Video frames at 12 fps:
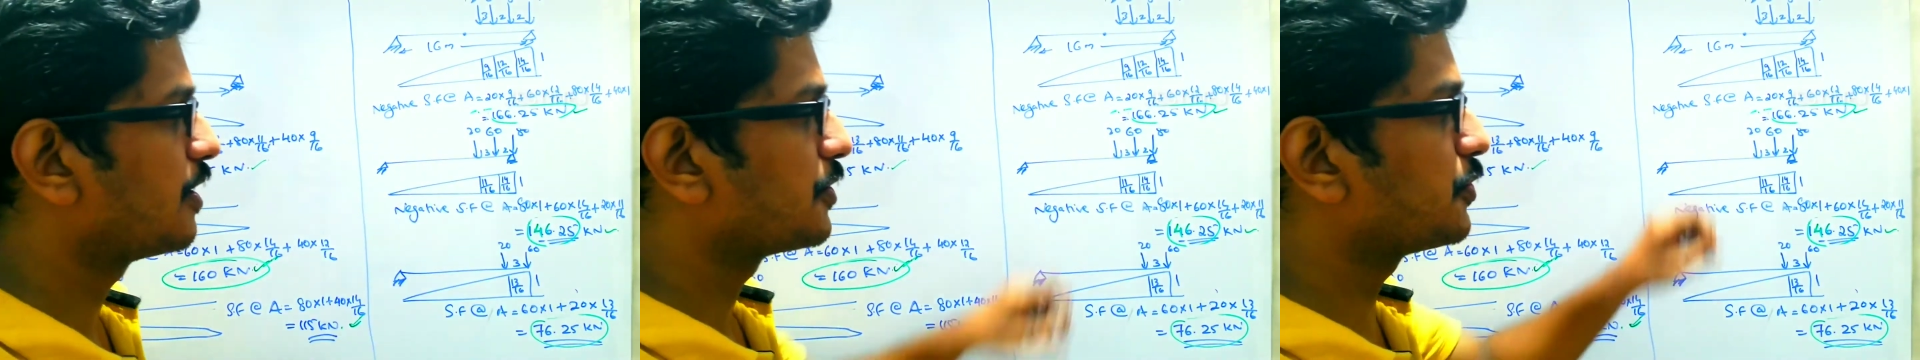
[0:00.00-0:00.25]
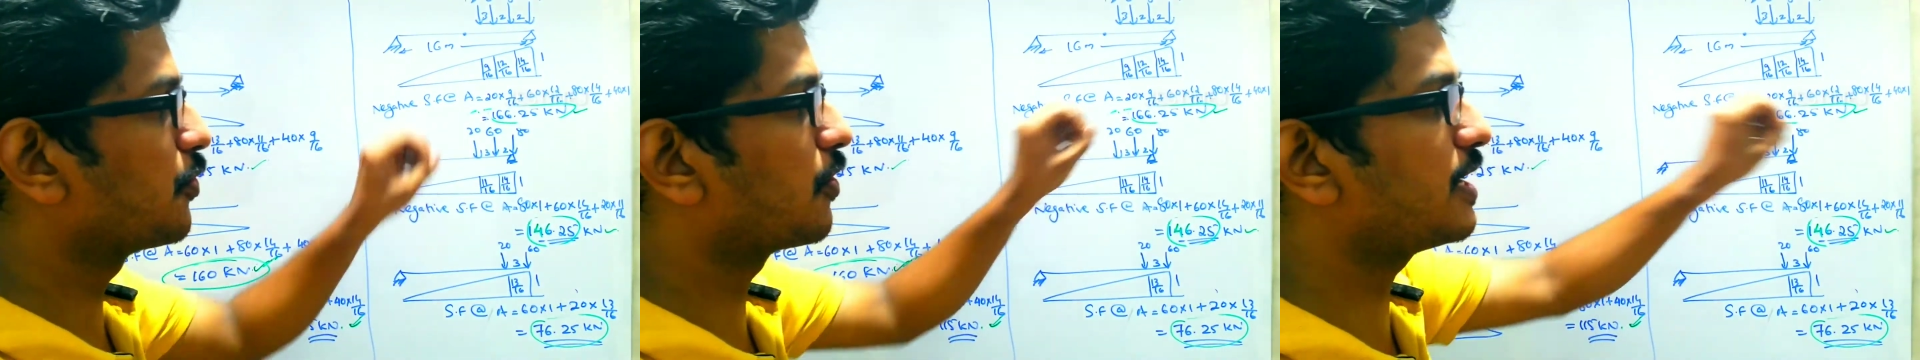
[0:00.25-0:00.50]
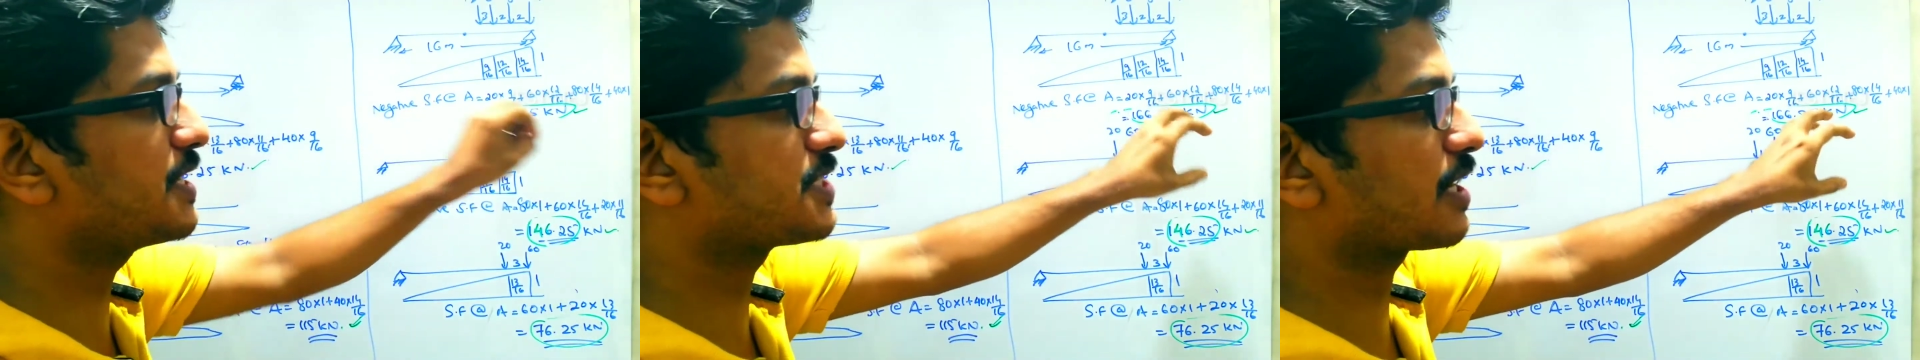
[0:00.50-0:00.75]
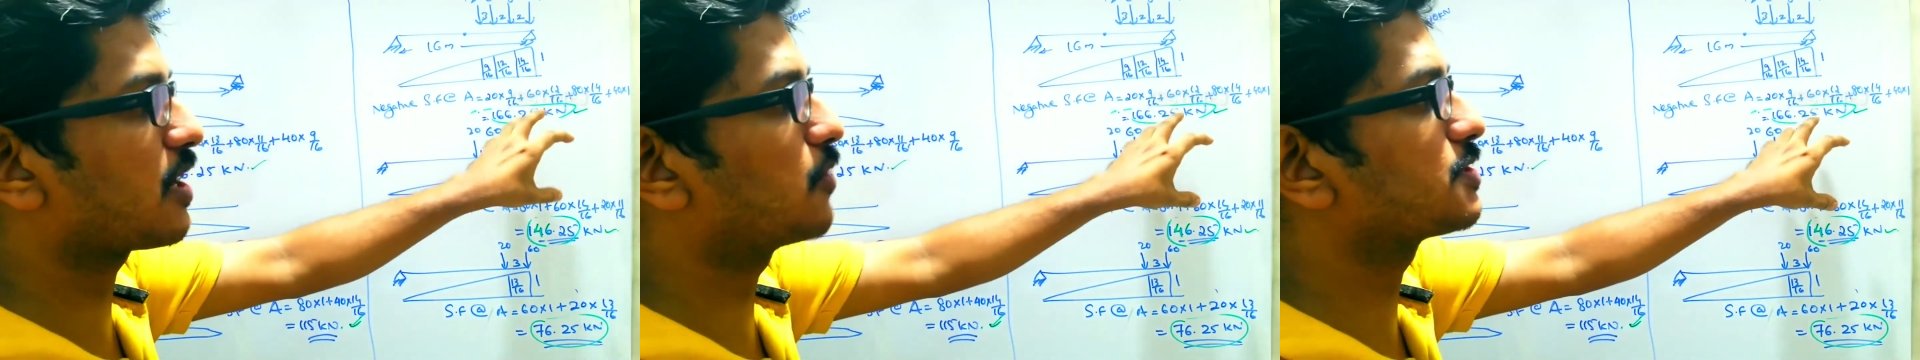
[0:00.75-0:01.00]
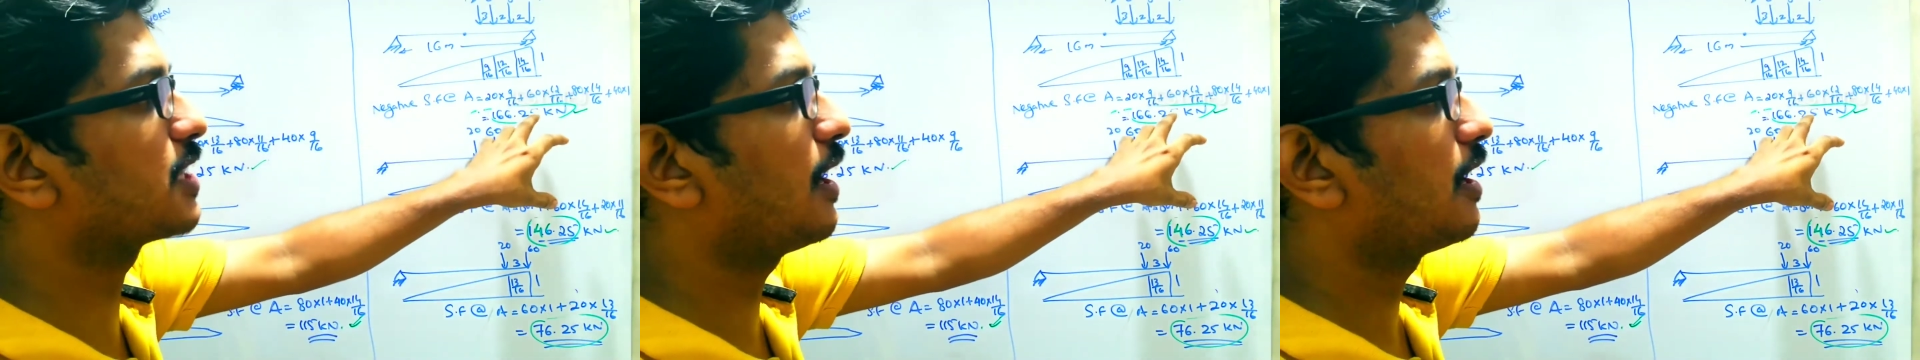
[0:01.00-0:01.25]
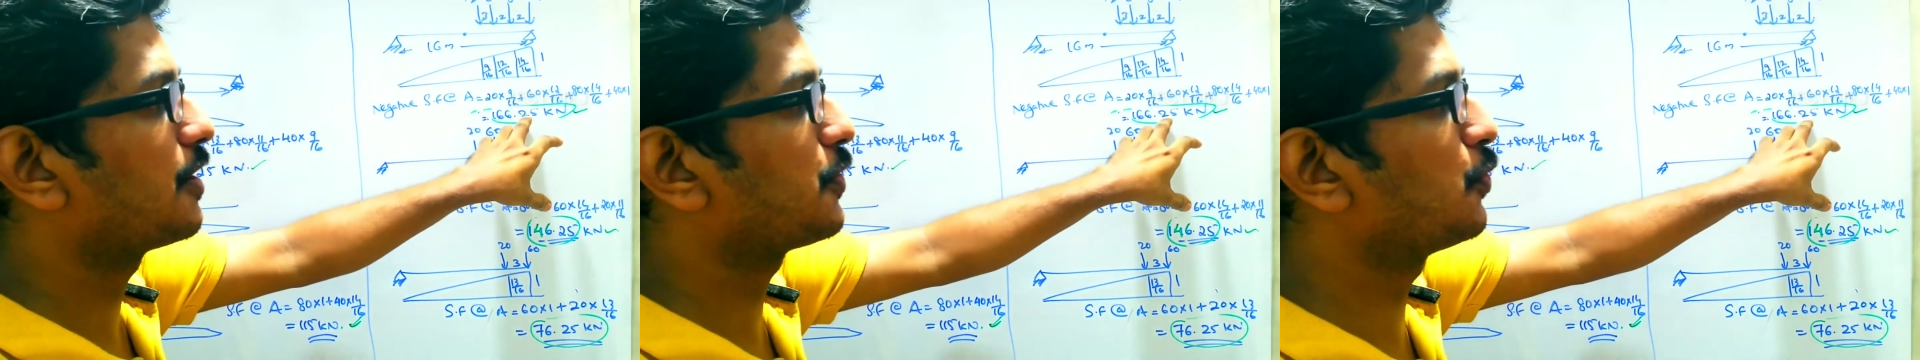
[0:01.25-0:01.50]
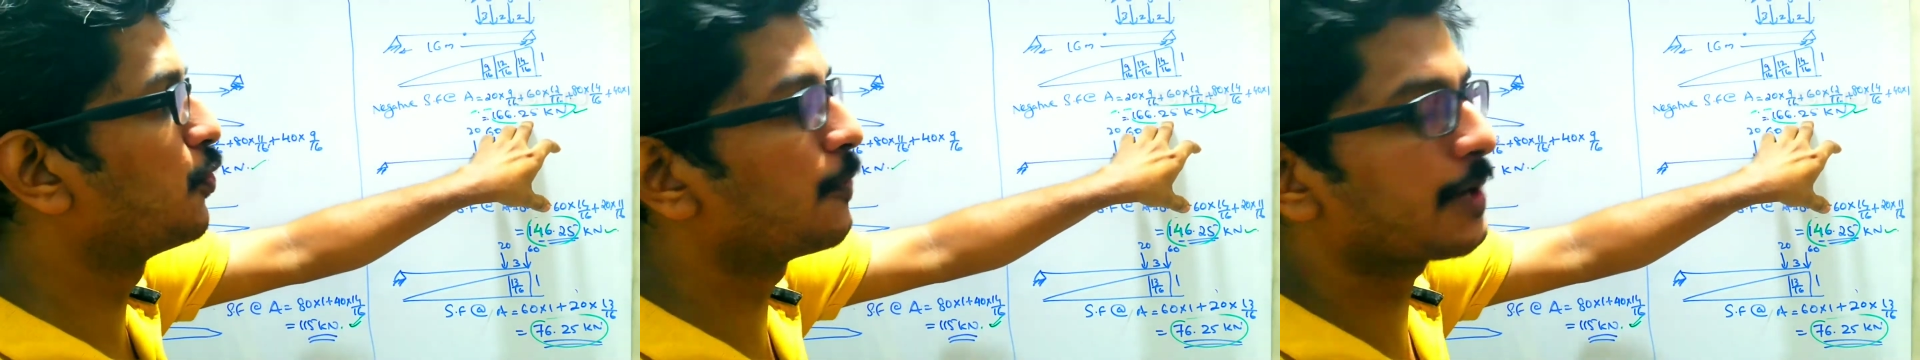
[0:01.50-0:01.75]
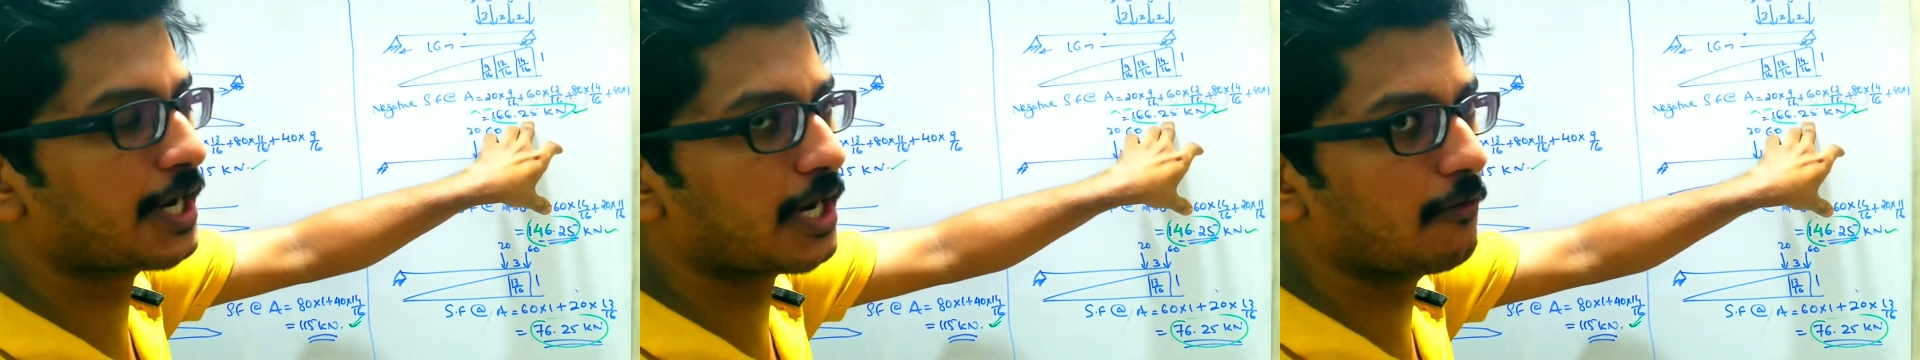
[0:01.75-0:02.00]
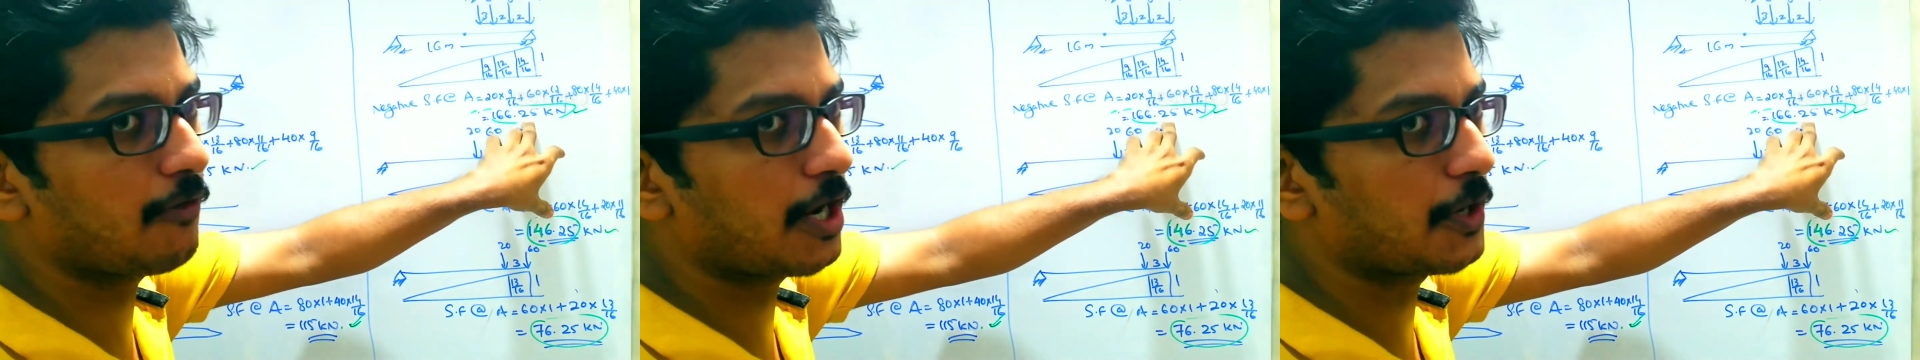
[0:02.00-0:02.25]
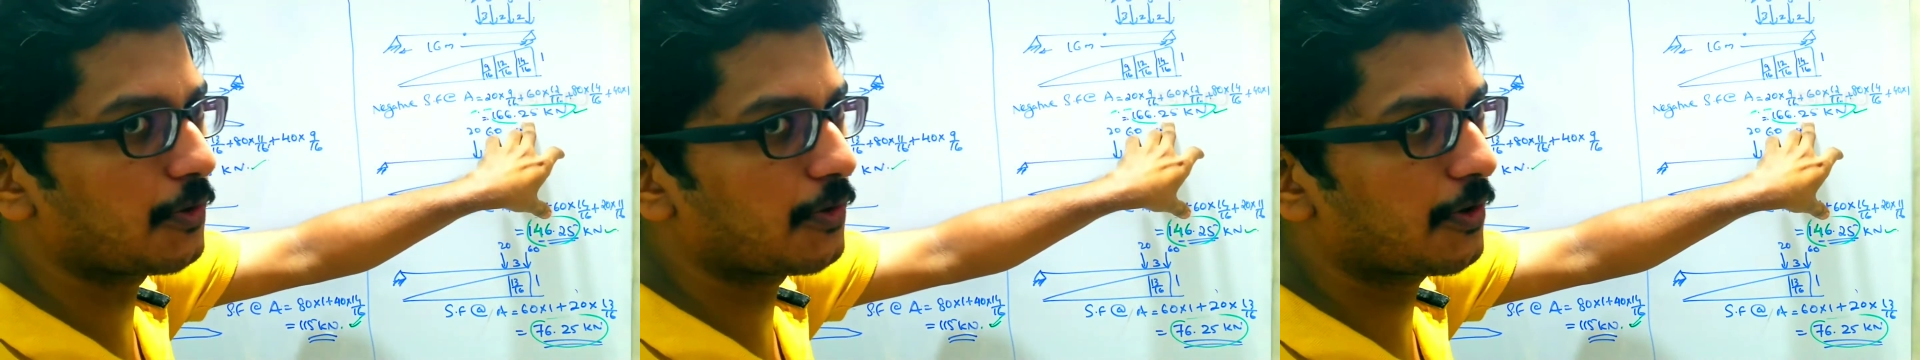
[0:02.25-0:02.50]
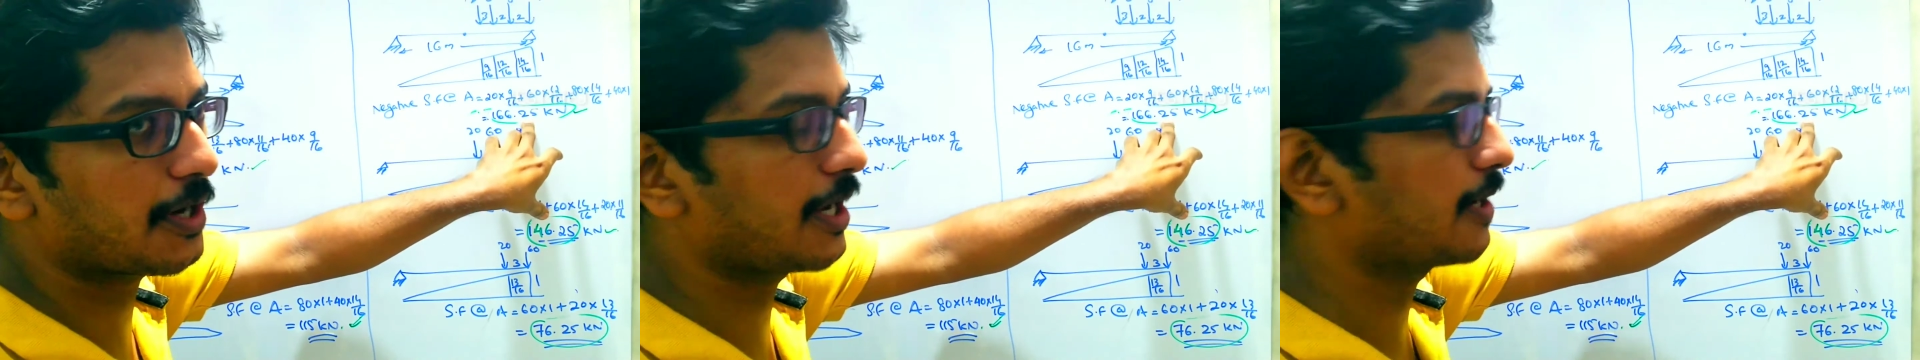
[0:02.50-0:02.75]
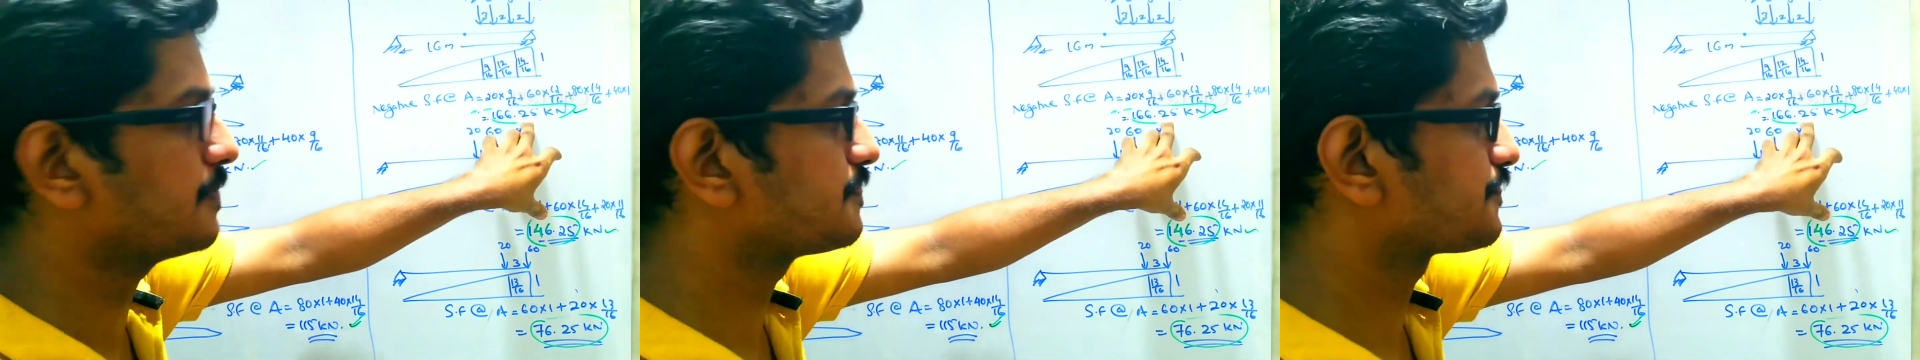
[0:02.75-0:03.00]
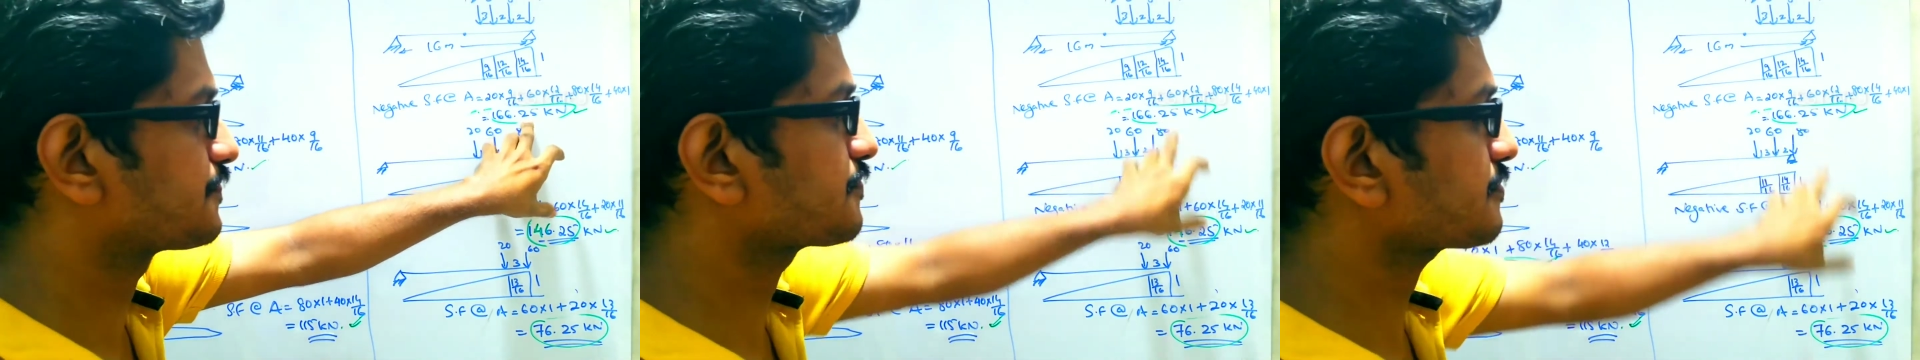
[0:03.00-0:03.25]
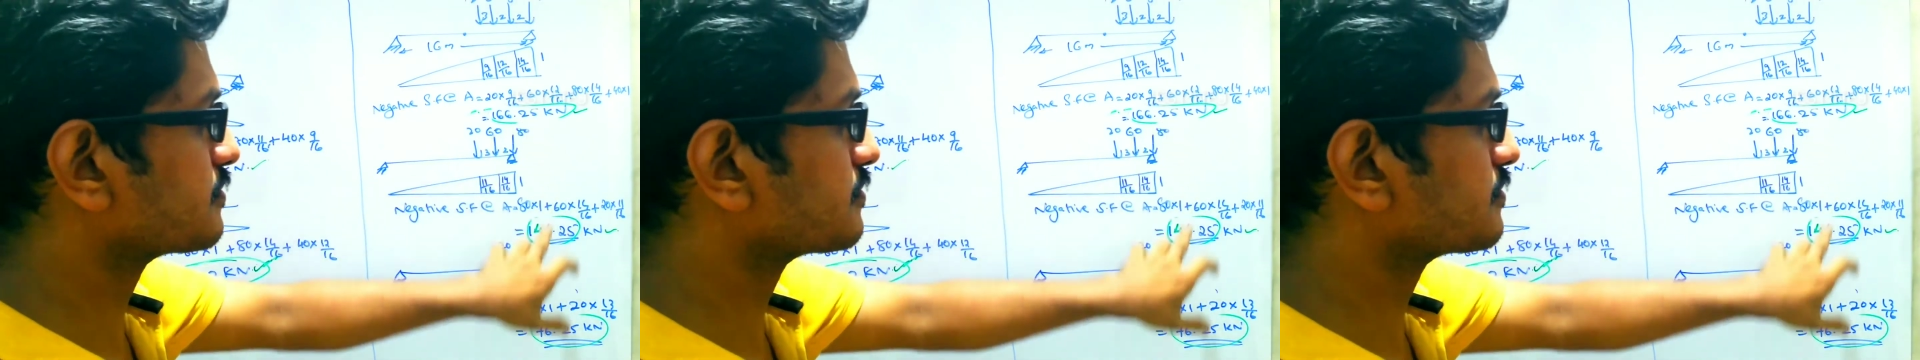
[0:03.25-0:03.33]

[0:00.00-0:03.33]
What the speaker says: You only check out the numerical value. Okay.